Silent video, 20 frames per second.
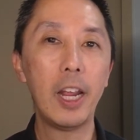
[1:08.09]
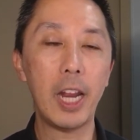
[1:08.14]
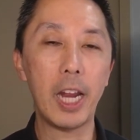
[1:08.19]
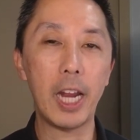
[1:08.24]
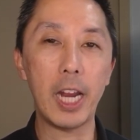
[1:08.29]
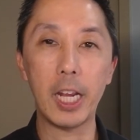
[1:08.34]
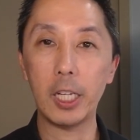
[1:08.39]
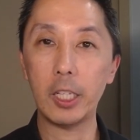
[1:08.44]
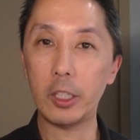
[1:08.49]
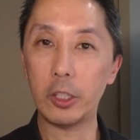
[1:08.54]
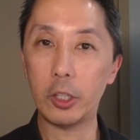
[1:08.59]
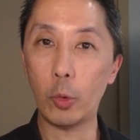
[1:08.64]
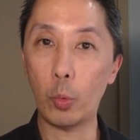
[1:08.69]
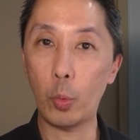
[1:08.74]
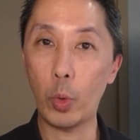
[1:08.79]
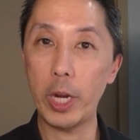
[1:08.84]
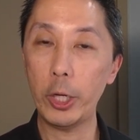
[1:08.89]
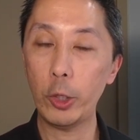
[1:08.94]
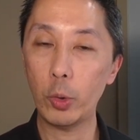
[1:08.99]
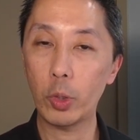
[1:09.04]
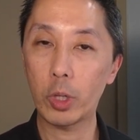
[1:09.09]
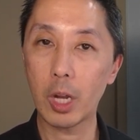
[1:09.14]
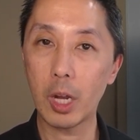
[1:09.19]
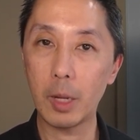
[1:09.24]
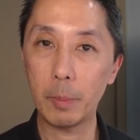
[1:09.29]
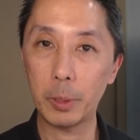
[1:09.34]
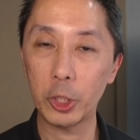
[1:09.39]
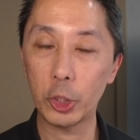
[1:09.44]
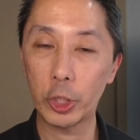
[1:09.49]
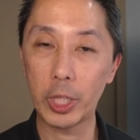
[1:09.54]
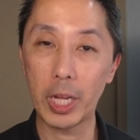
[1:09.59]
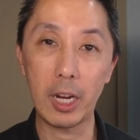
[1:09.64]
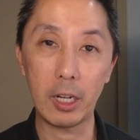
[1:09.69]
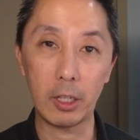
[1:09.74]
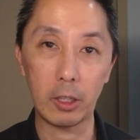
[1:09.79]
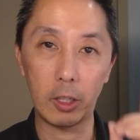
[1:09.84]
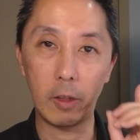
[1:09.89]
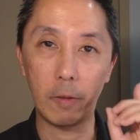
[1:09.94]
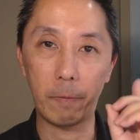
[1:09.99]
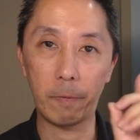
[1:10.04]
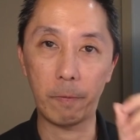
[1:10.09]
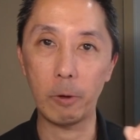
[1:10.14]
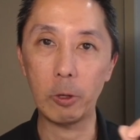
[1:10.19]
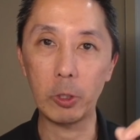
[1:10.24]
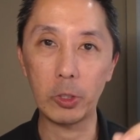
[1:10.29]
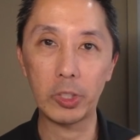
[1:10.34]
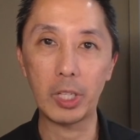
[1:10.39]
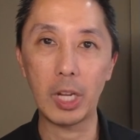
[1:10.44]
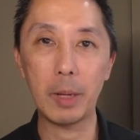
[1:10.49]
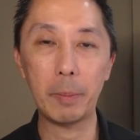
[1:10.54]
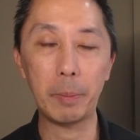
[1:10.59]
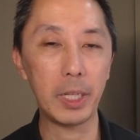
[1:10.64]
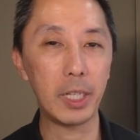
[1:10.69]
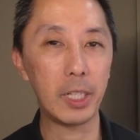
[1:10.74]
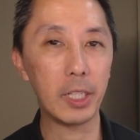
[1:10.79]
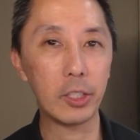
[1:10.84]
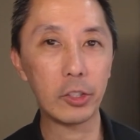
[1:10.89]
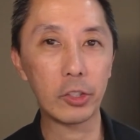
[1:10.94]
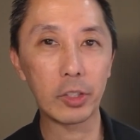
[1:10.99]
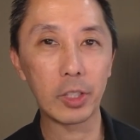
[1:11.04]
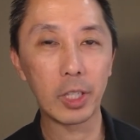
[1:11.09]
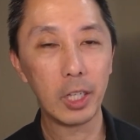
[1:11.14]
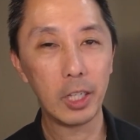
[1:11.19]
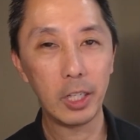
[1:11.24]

And the way you accomplish that, the first step is